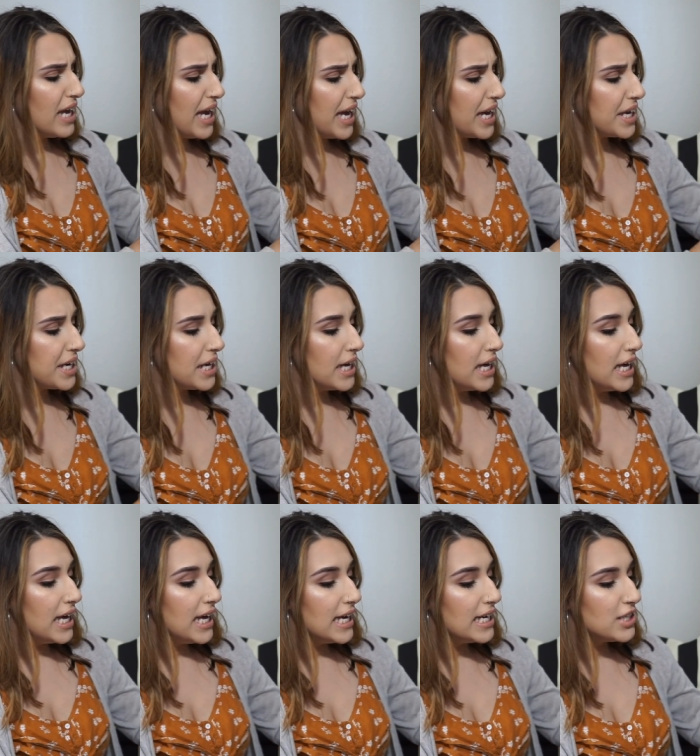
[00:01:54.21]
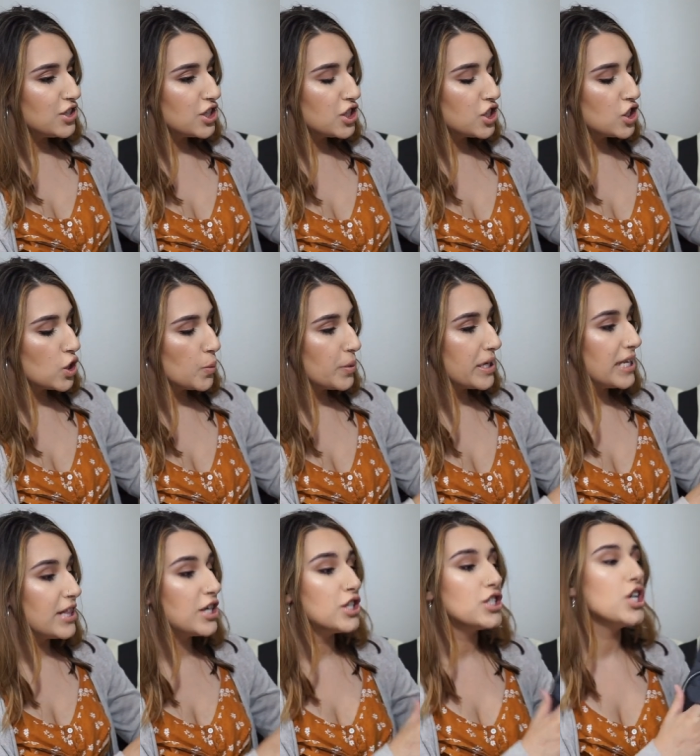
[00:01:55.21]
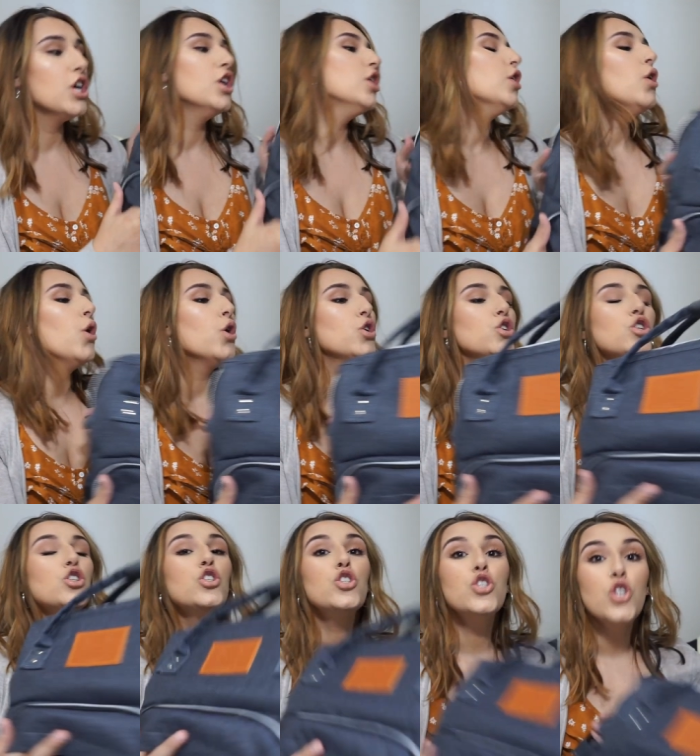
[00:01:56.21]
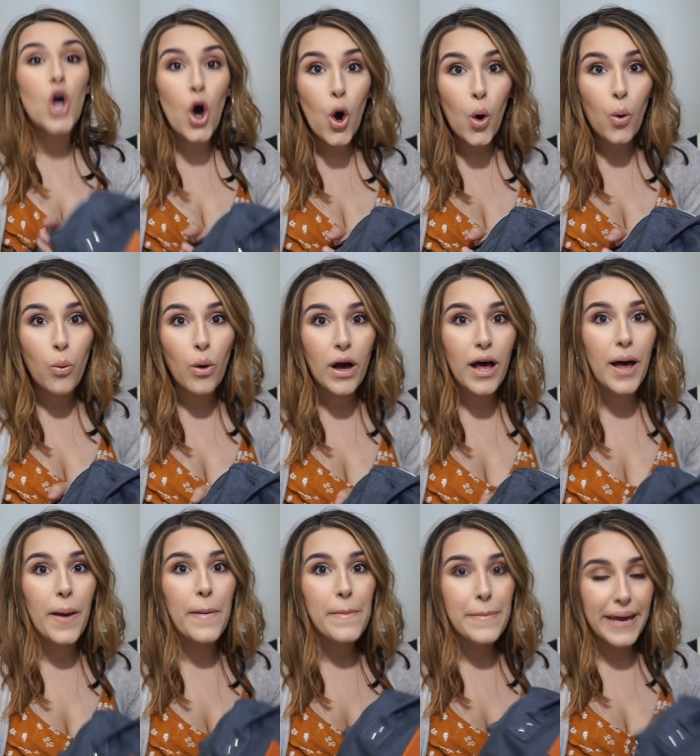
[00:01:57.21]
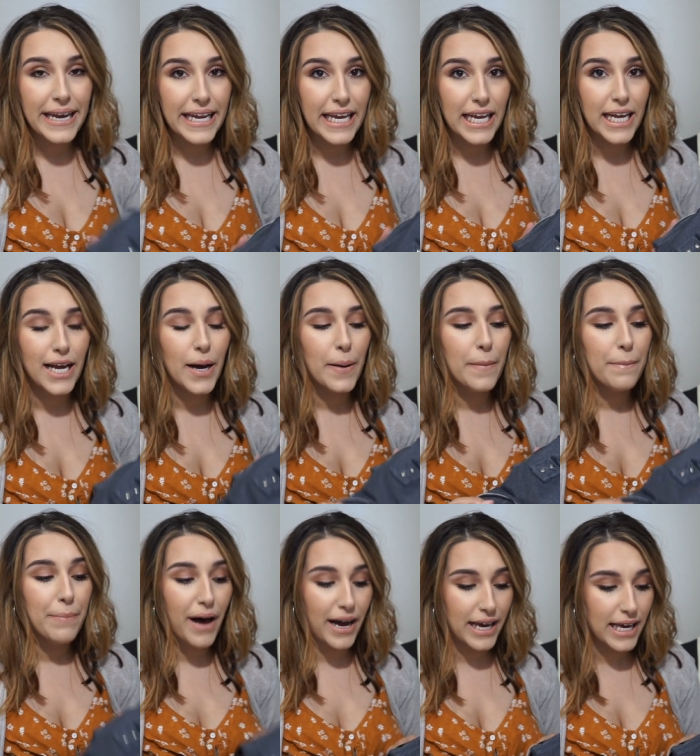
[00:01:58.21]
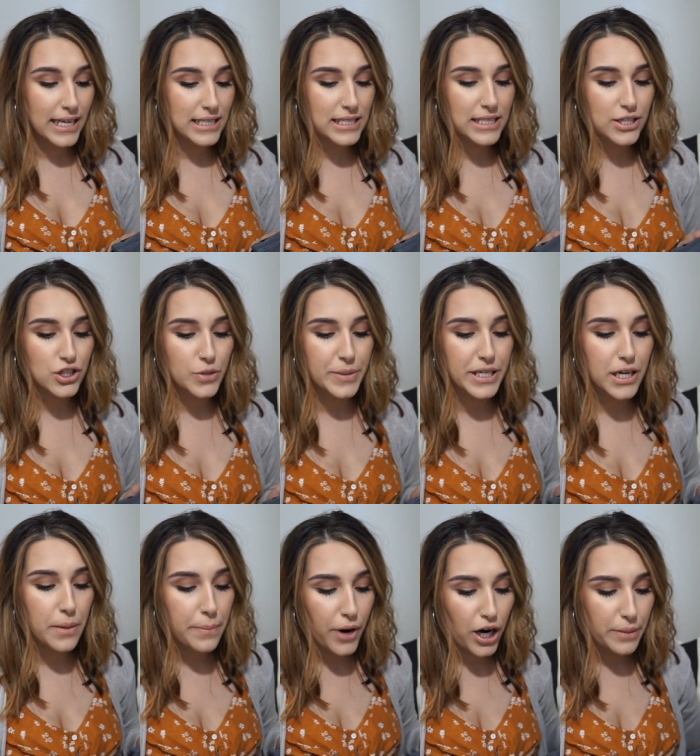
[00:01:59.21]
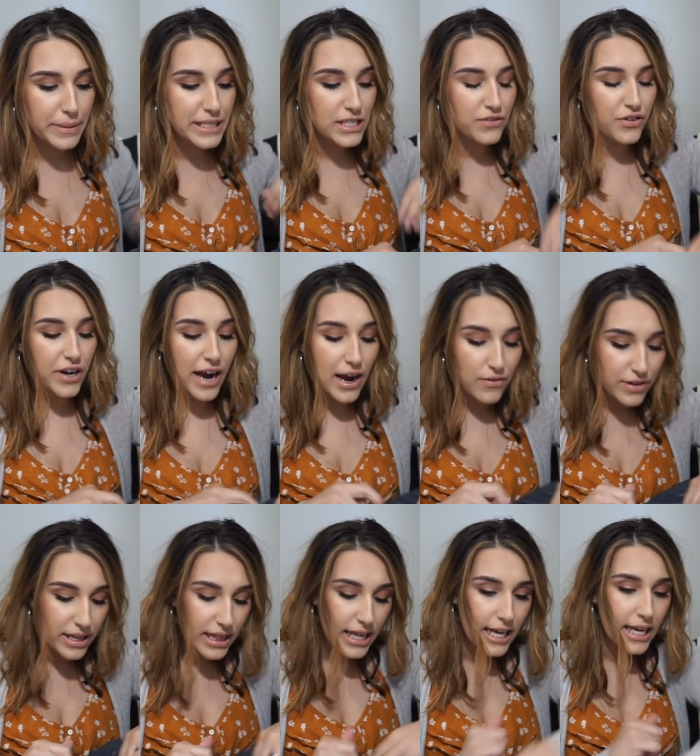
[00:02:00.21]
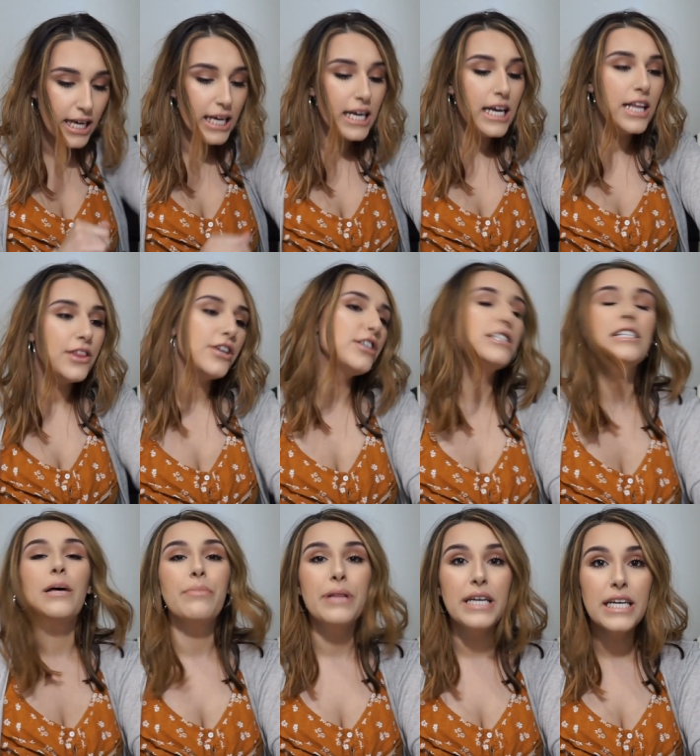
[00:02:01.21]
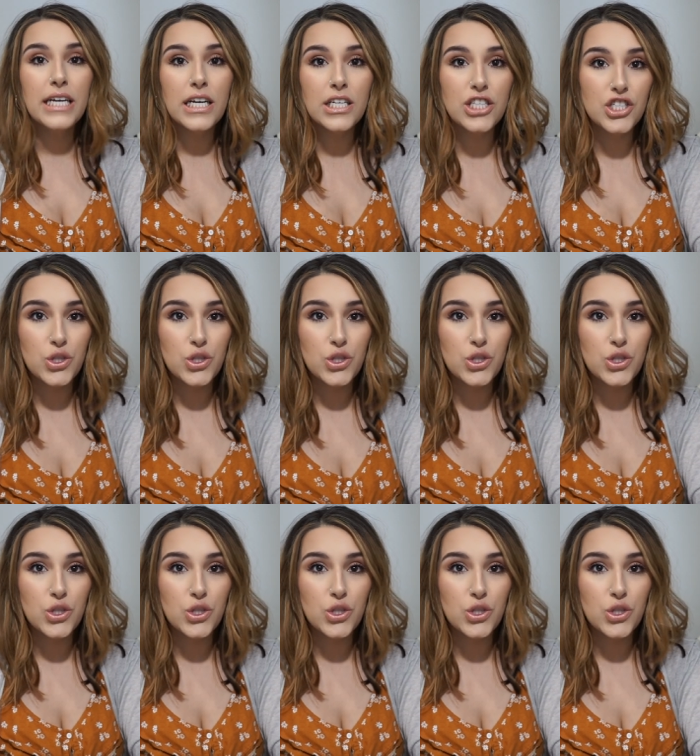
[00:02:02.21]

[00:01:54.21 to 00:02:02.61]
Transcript: and it's just so pretty. There's so many pockets. There's so many compartments for everything. There's something to